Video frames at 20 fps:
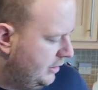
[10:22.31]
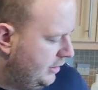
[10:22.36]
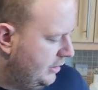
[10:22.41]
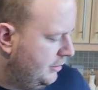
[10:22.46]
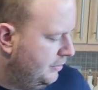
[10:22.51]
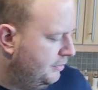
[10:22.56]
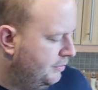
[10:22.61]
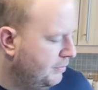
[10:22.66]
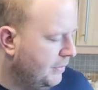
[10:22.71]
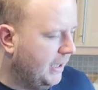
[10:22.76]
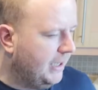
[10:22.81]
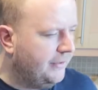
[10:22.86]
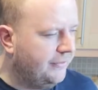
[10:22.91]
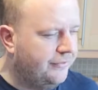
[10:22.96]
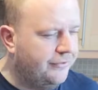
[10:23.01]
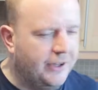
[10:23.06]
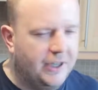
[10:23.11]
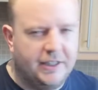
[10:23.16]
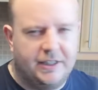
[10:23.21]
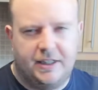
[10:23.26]
you might
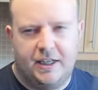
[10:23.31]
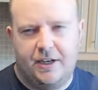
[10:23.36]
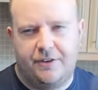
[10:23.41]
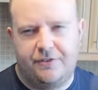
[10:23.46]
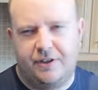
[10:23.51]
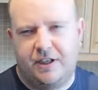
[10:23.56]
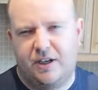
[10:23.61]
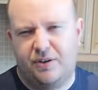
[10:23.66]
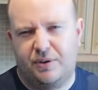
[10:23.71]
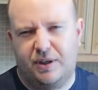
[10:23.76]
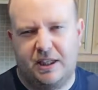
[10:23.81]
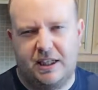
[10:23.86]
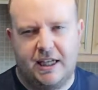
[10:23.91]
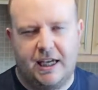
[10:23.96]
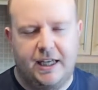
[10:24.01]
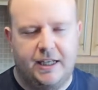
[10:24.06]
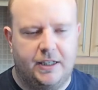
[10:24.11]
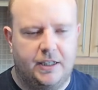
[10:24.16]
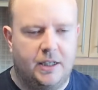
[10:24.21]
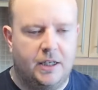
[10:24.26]
find it every now and
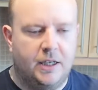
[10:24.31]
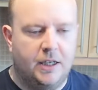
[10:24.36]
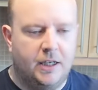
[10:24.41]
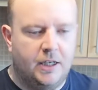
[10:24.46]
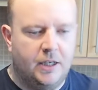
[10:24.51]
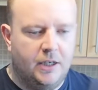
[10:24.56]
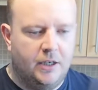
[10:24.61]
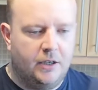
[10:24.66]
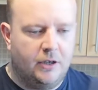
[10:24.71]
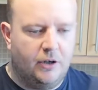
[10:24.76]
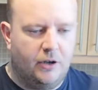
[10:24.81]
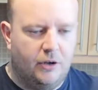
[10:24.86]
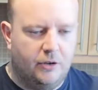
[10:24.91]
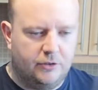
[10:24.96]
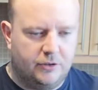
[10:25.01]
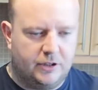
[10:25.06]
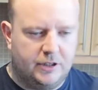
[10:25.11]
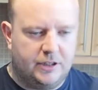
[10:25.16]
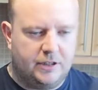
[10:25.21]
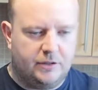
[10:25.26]
again
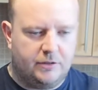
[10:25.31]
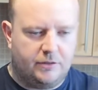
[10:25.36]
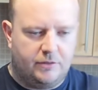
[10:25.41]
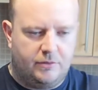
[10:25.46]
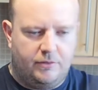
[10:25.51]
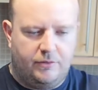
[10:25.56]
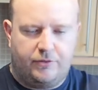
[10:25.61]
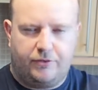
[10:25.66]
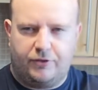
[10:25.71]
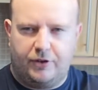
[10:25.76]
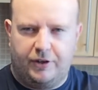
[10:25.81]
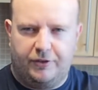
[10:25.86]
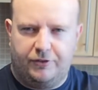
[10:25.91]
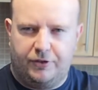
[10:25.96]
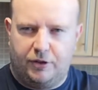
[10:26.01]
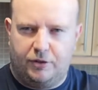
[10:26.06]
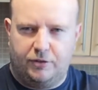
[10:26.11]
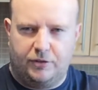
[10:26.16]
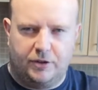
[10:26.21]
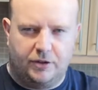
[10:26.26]
on free
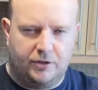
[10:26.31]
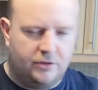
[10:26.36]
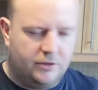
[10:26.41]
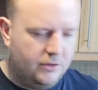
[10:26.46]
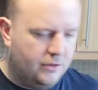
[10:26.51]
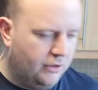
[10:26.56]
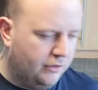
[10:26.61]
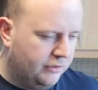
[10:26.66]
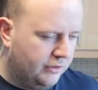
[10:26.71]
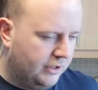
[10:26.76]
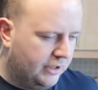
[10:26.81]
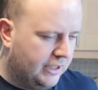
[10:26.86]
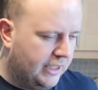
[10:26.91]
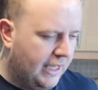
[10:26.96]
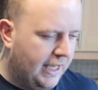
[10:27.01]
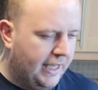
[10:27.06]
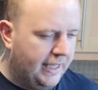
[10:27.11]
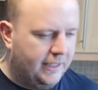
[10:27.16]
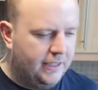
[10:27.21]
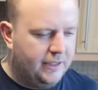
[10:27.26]
flow on the
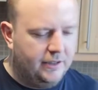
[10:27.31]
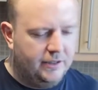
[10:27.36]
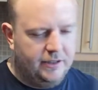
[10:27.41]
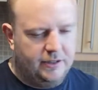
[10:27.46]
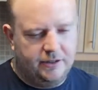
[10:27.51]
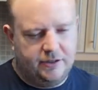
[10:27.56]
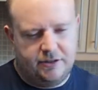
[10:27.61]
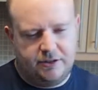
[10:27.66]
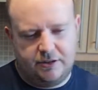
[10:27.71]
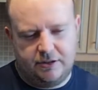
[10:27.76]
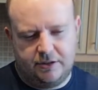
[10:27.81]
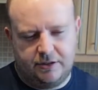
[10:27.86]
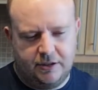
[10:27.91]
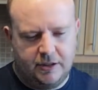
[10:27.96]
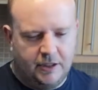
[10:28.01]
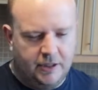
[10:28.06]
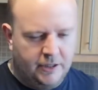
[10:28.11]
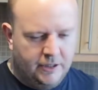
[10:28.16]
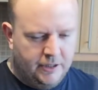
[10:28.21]
keg, and it's